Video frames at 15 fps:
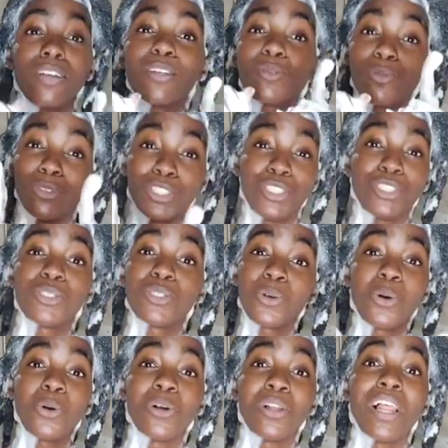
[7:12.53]
let's wash it
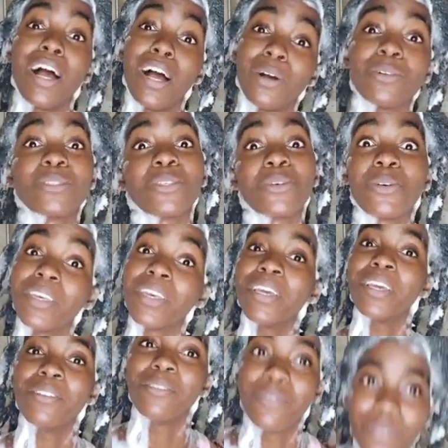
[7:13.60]
all out, okay?